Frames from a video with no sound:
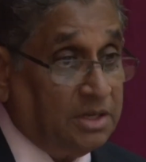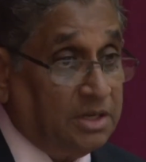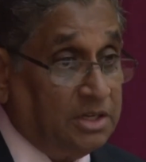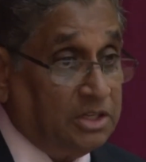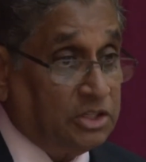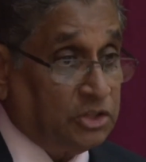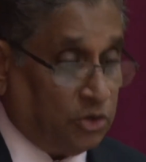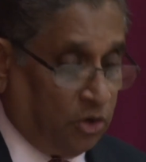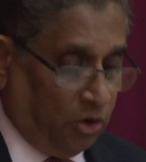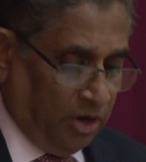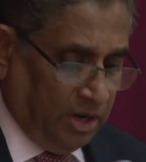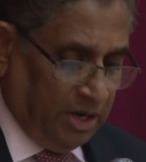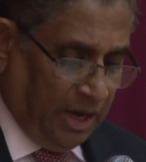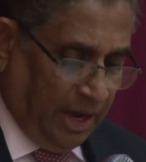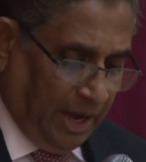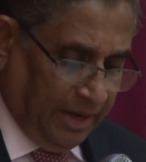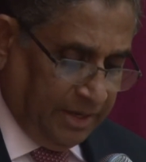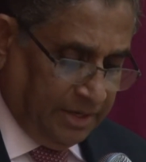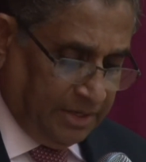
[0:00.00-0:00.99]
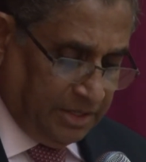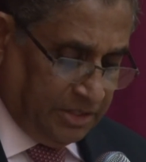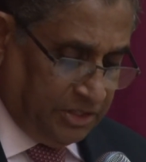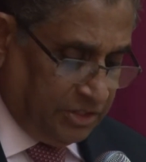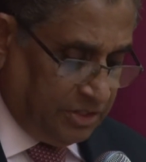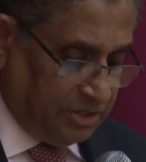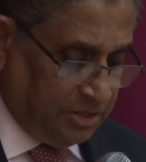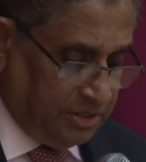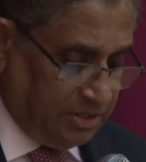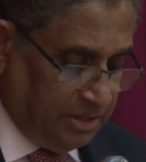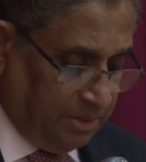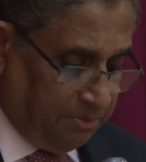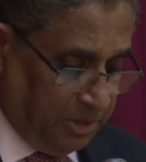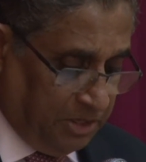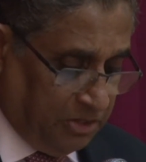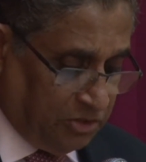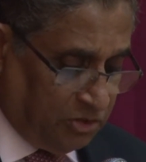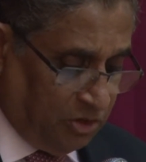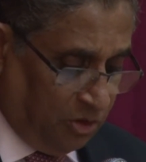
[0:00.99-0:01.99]
His Royal Highness, the
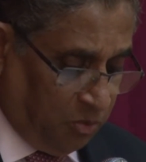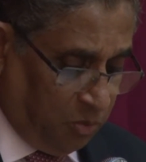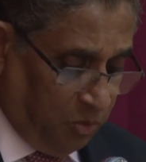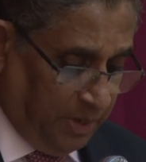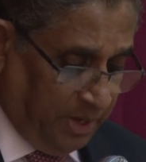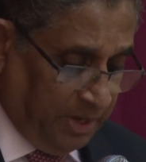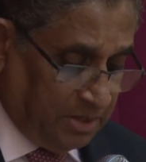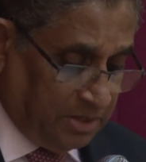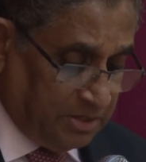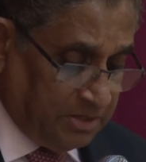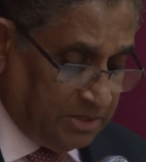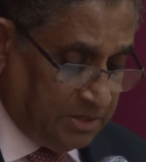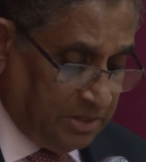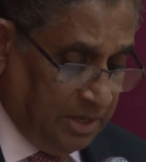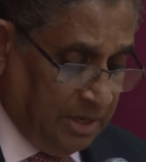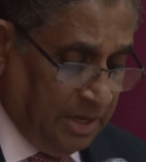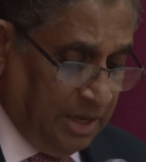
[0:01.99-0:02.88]
Prince of Wales,